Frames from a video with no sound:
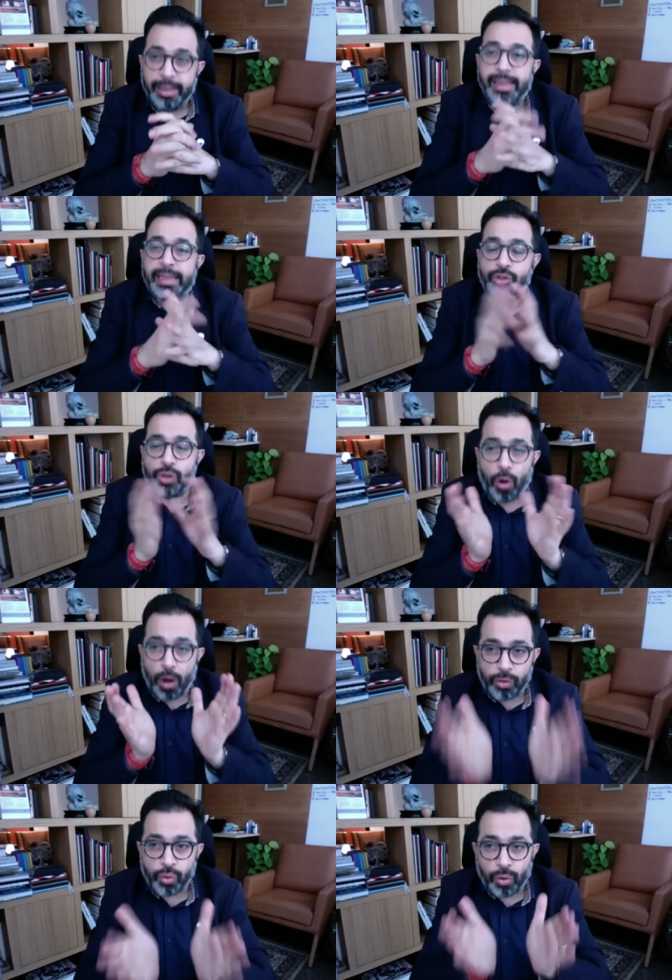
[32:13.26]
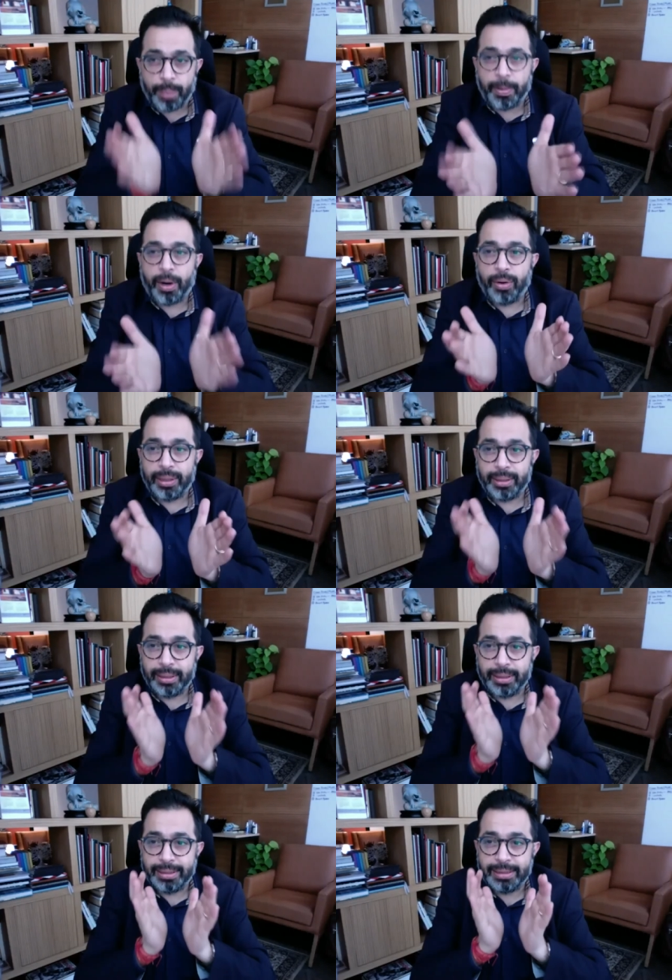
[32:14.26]
It's also about
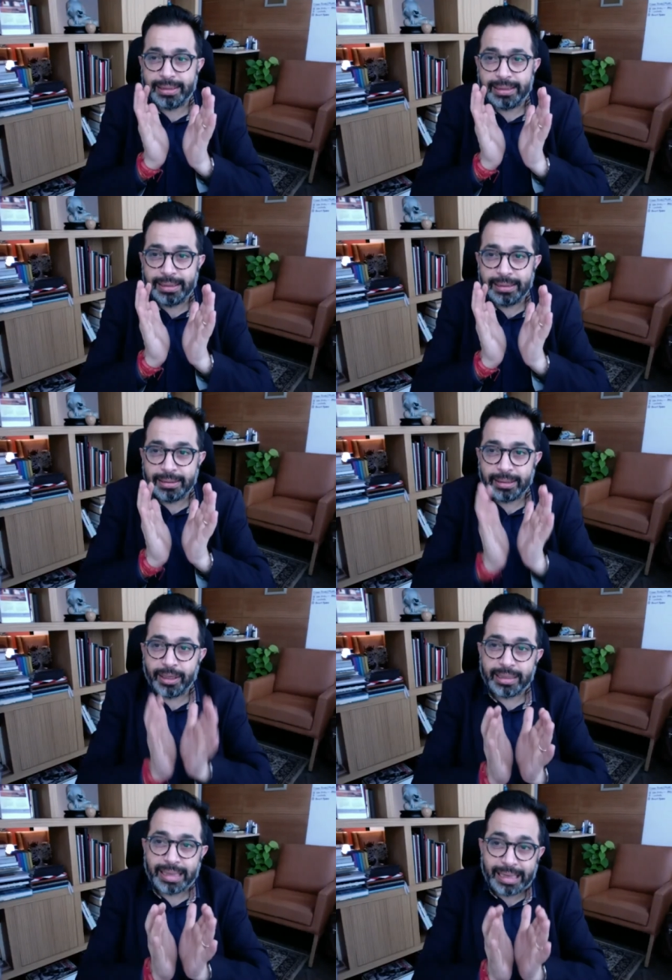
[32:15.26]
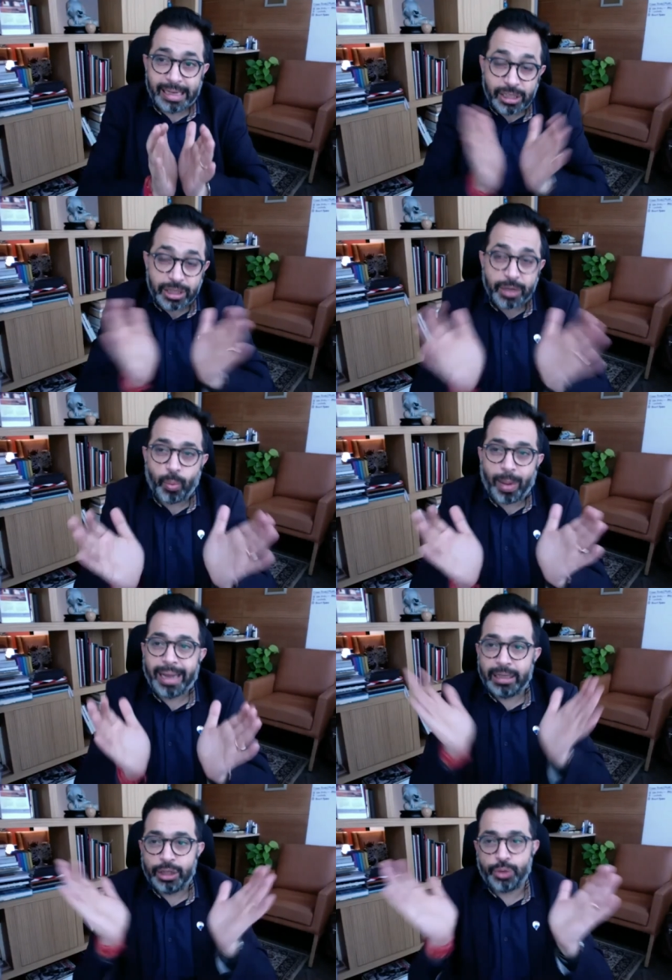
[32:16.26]
the the reason
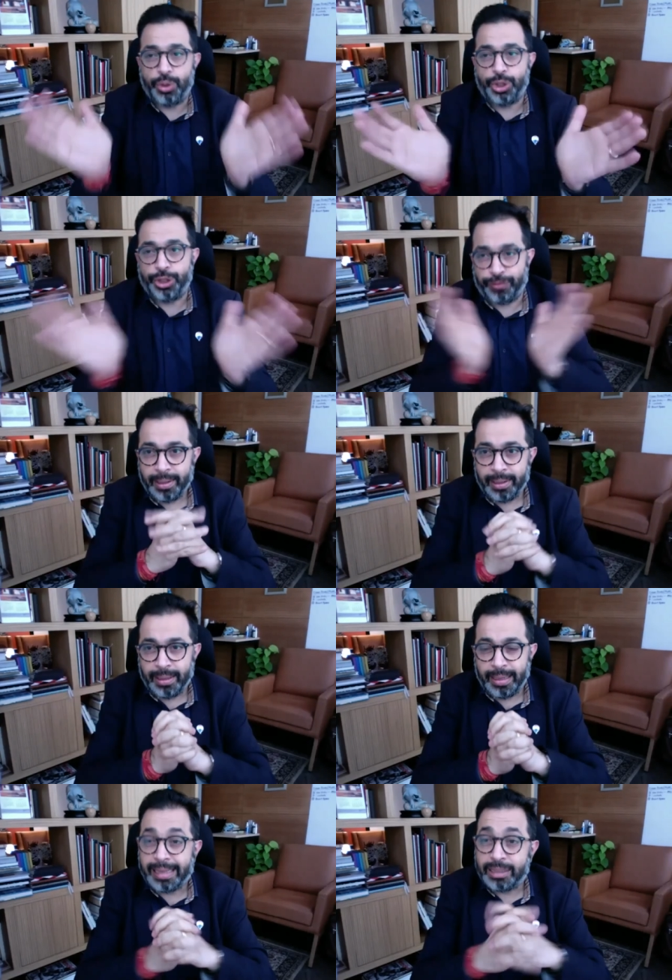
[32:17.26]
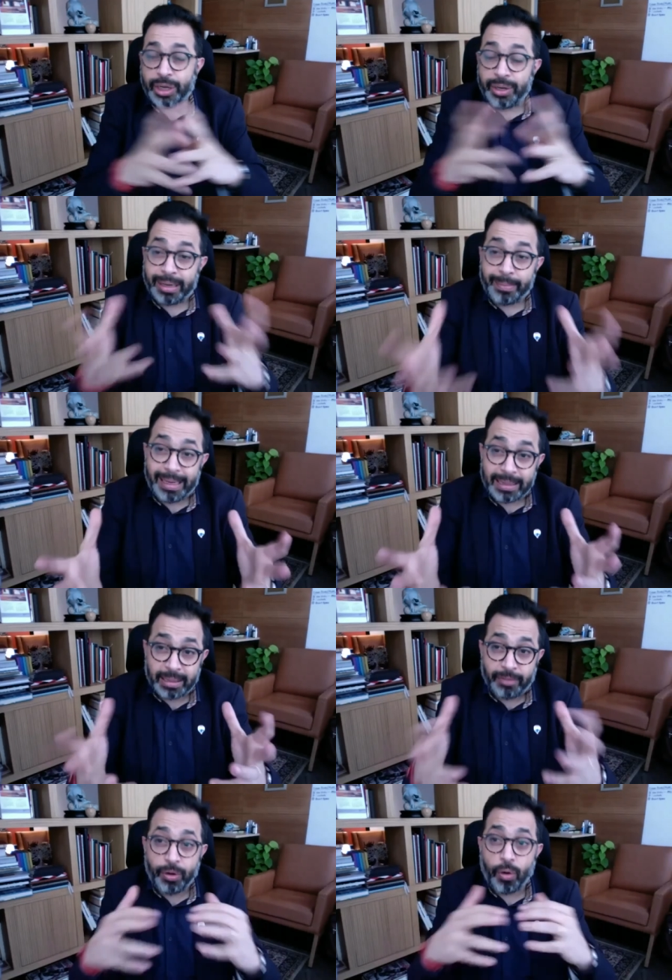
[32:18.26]
why this would shift. Like generic
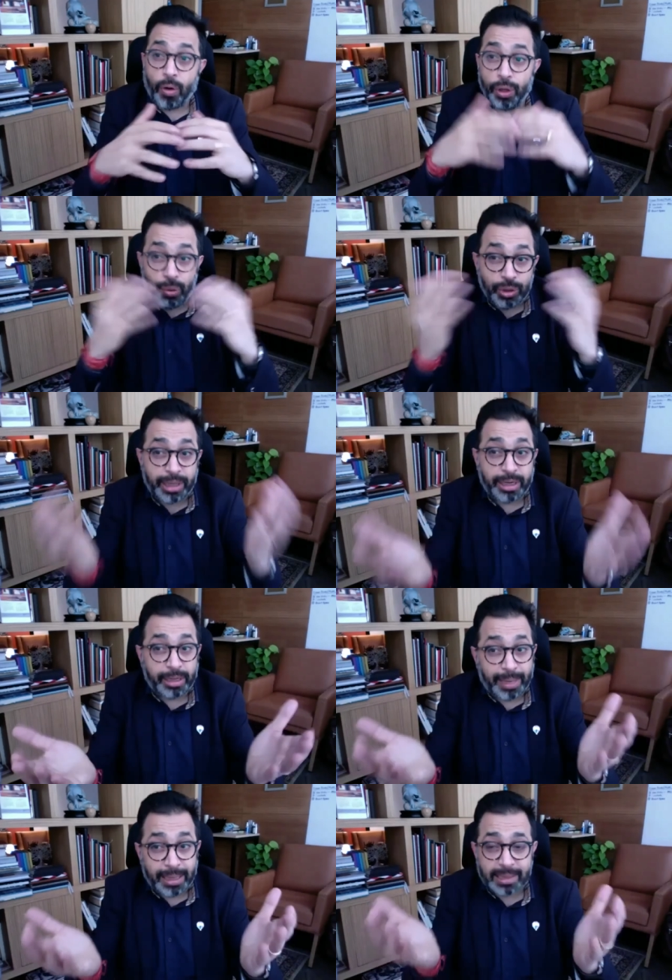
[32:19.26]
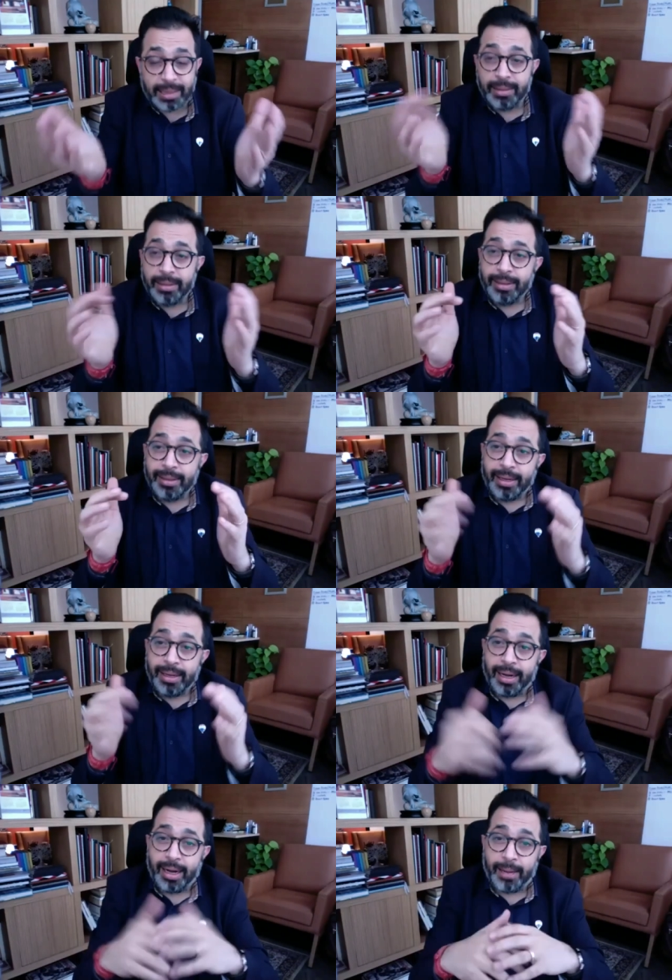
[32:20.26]
medicine, we all knew generic medicine,
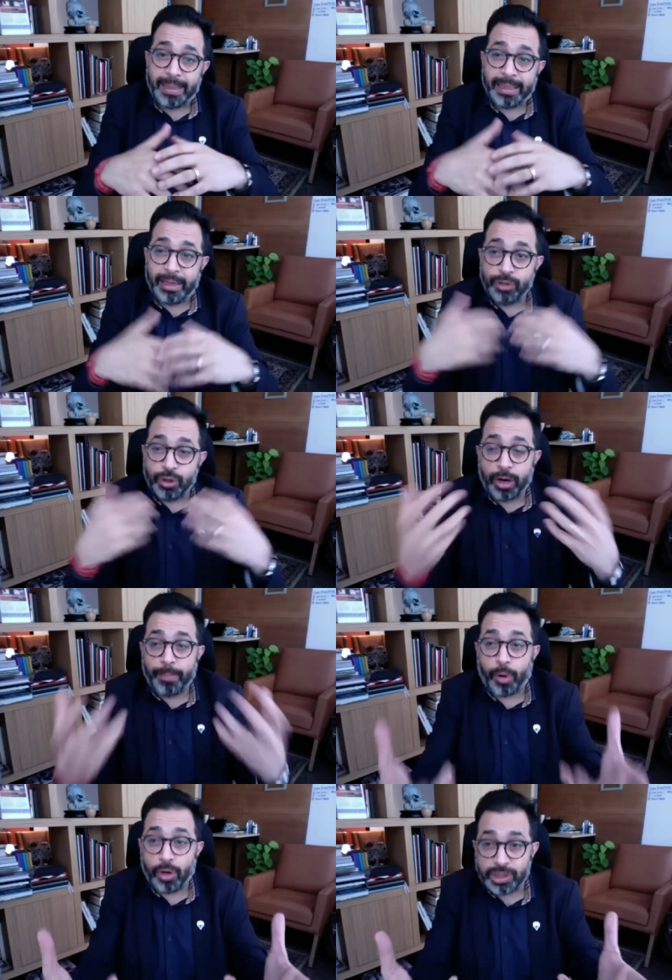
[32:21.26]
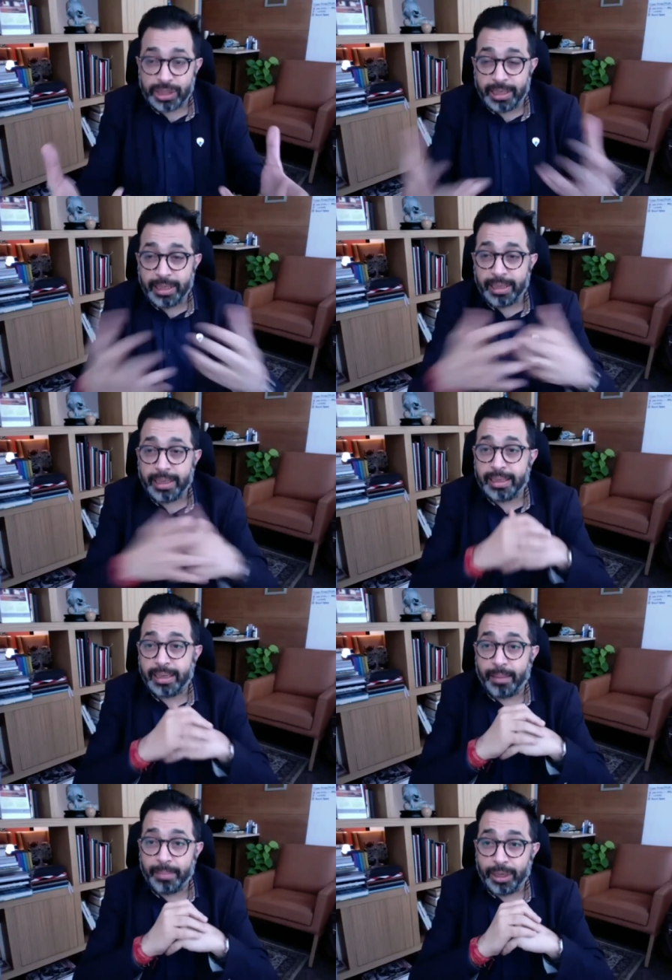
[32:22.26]
uh, but there was not a policy in the
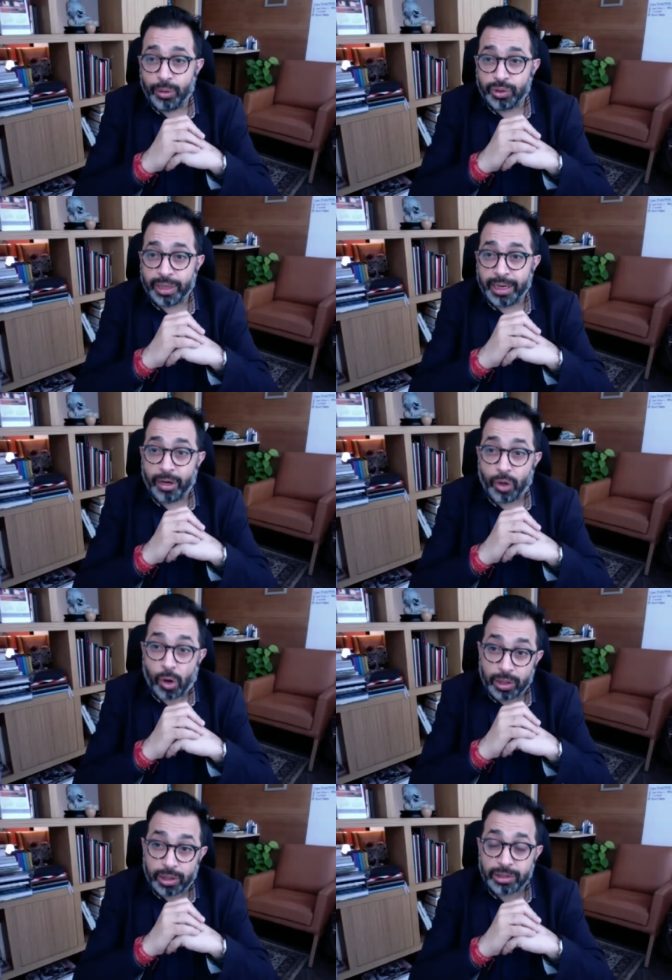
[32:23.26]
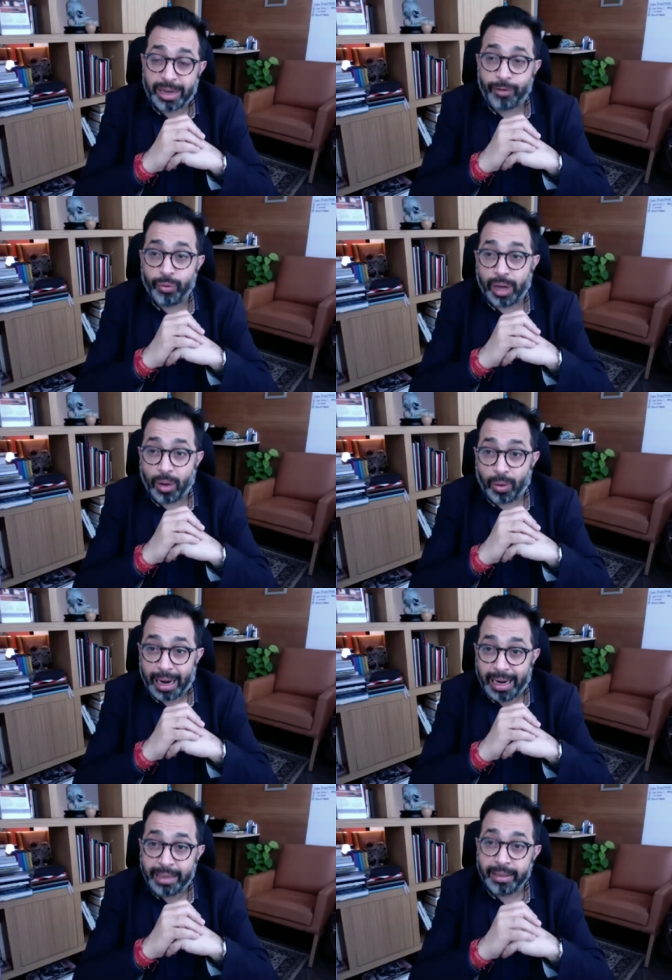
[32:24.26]
government to say doctors have to now write